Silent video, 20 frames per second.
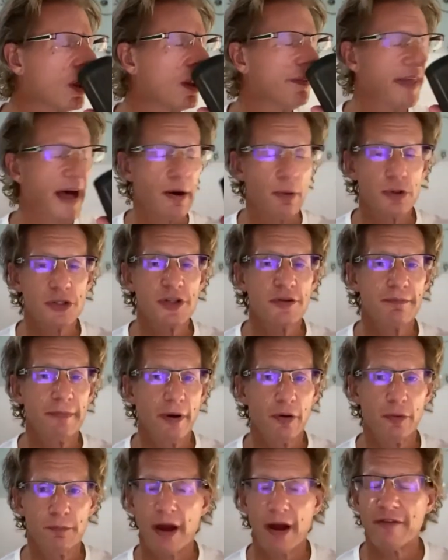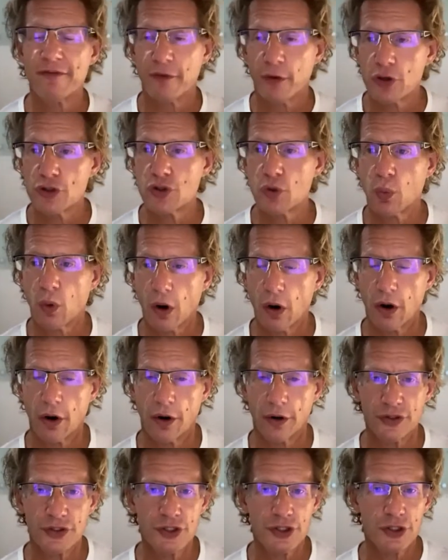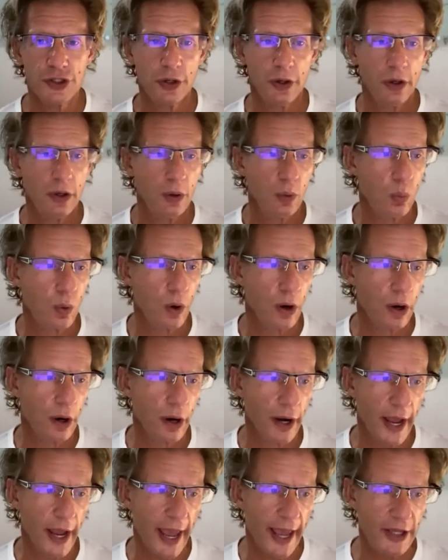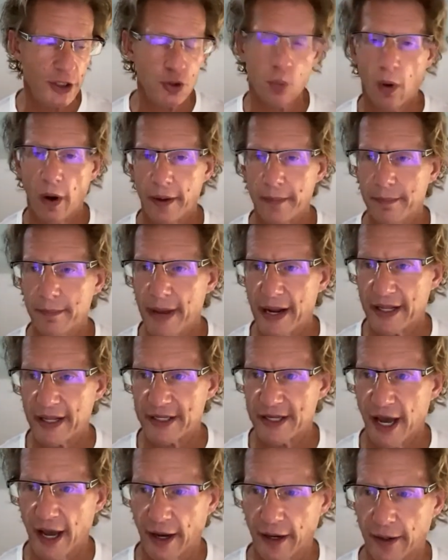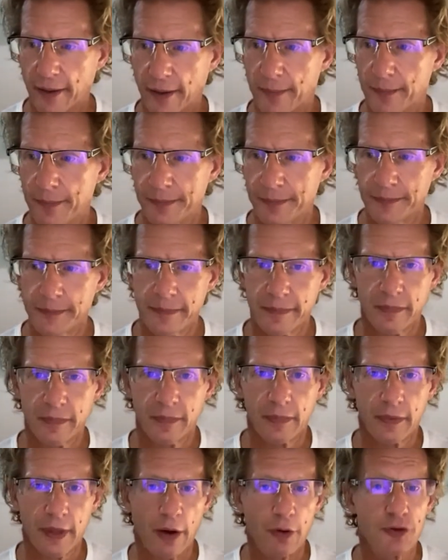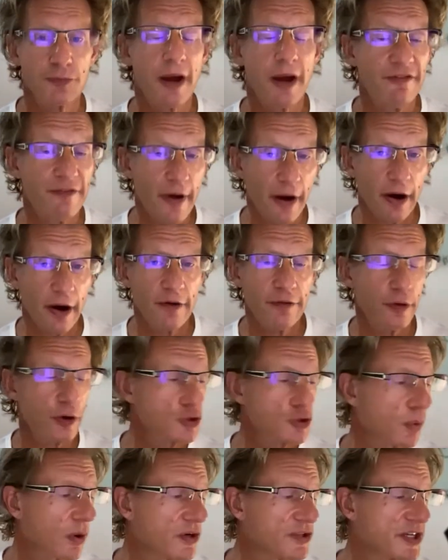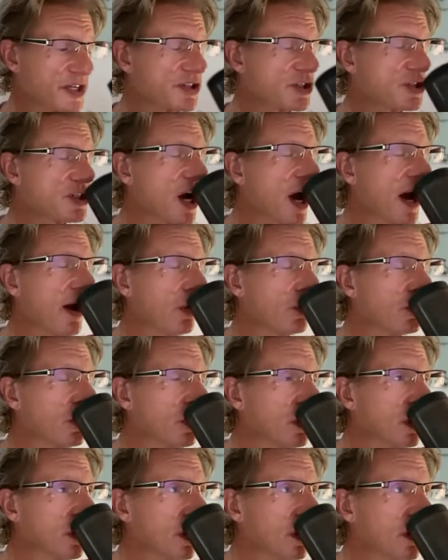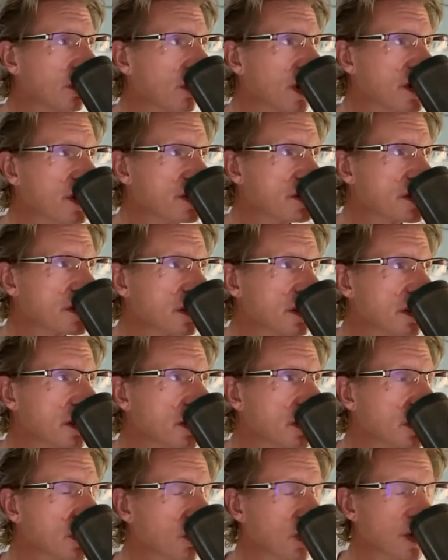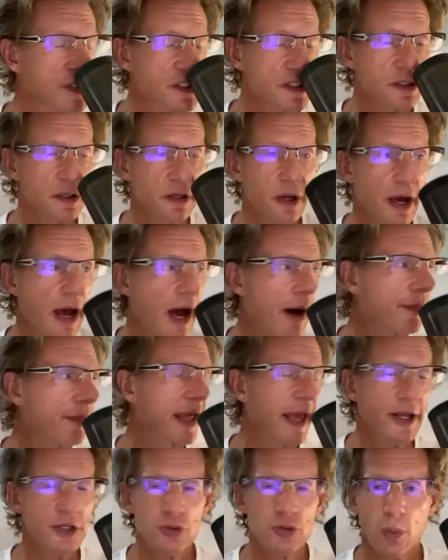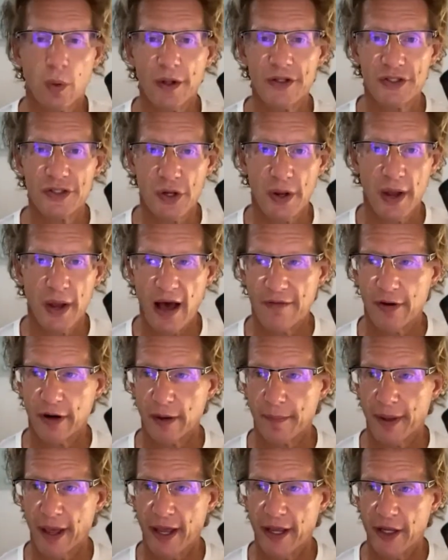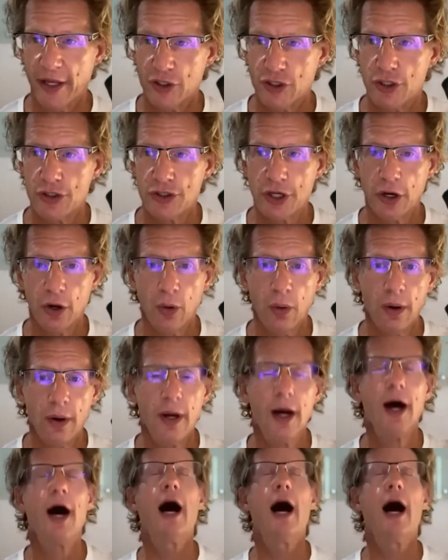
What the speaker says: That was my first words were H1 meta tag. That was my very first words as a child. Was how many H1s do you have on a page? 2?